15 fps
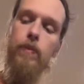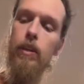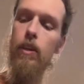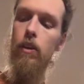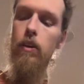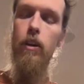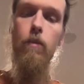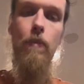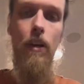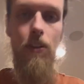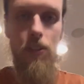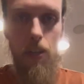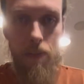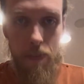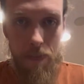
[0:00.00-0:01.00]
you're gonna make
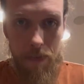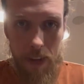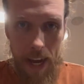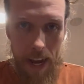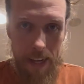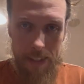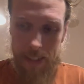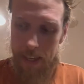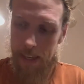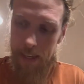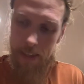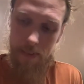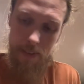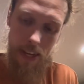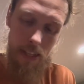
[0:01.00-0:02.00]
yourself a flax egg.
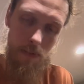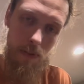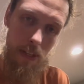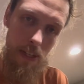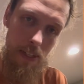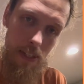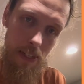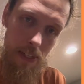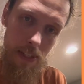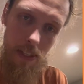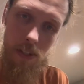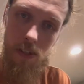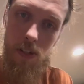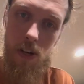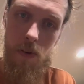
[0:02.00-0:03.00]
That's what this is,
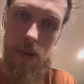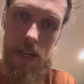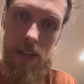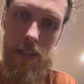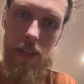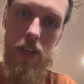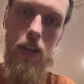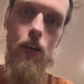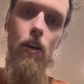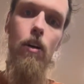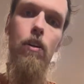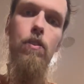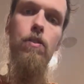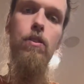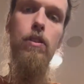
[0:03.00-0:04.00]
so easy.
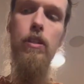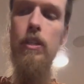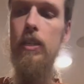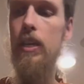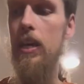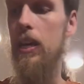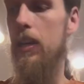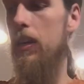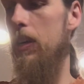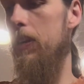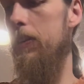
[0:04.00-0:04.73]
You're just gonna take,